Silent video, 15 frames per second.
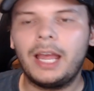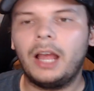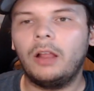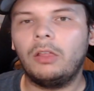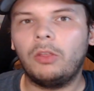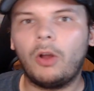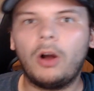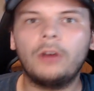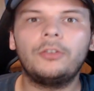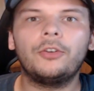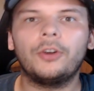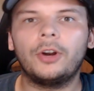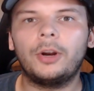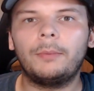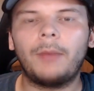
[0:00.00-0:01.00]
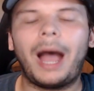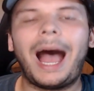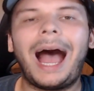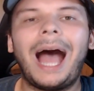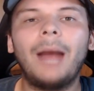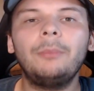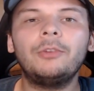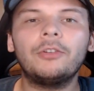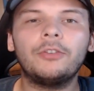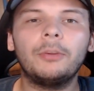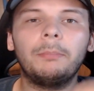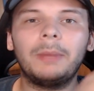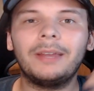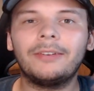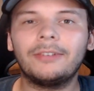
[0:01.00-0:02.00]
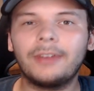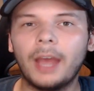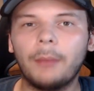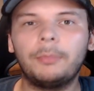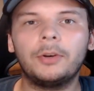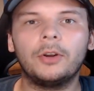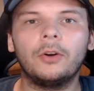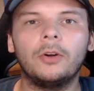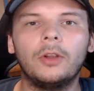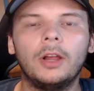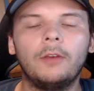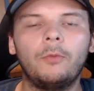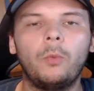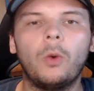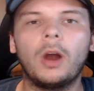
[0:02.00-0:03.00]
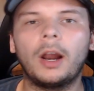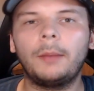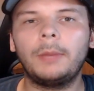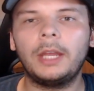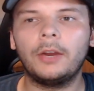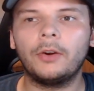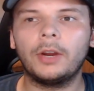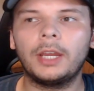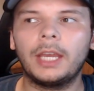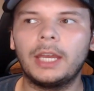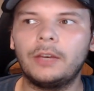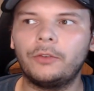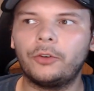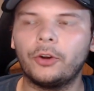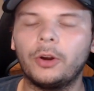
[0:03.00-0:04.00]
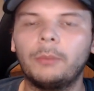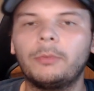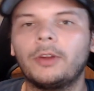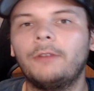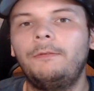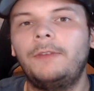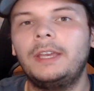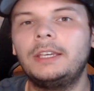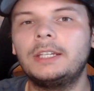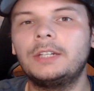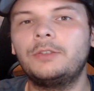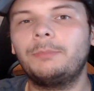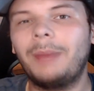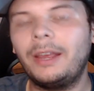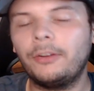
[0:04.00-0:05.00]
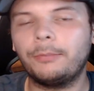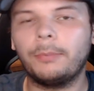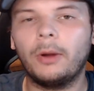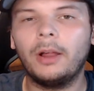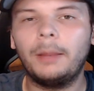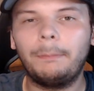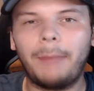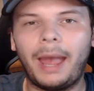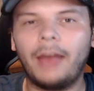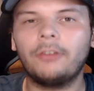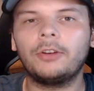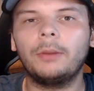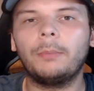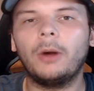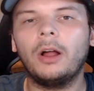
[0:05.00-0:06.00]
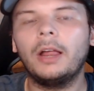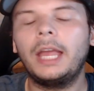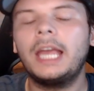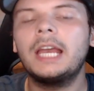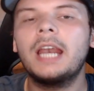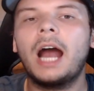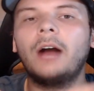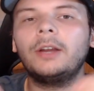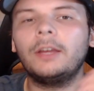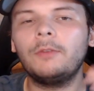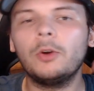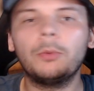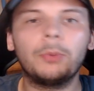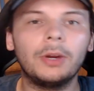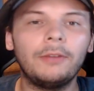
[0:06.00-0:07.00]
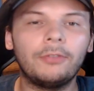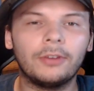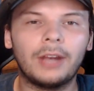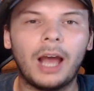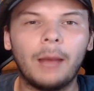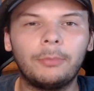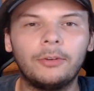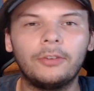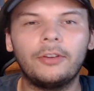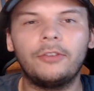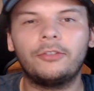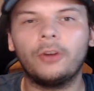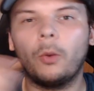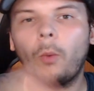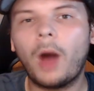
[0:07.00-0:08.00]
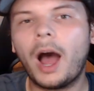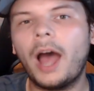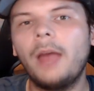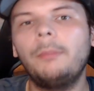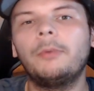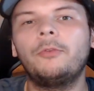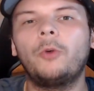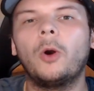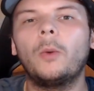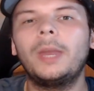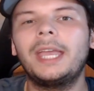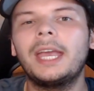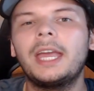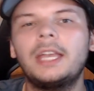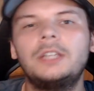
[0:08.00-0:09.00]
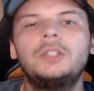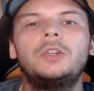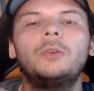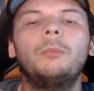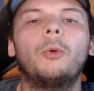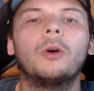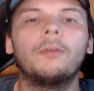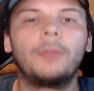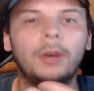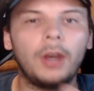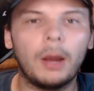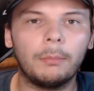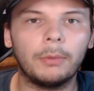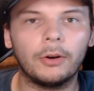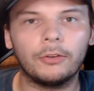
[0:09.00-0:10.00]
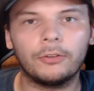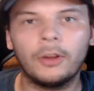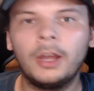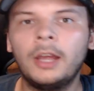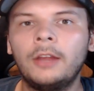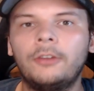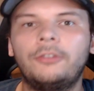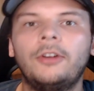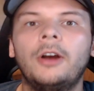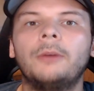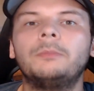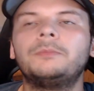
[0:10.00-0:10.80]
long term, I'm just a bit skeptical of what I'm hearing in terms of vintage baseball and basketball. And I'll give you a brief synopsis as to why before we get into more of the numbers. So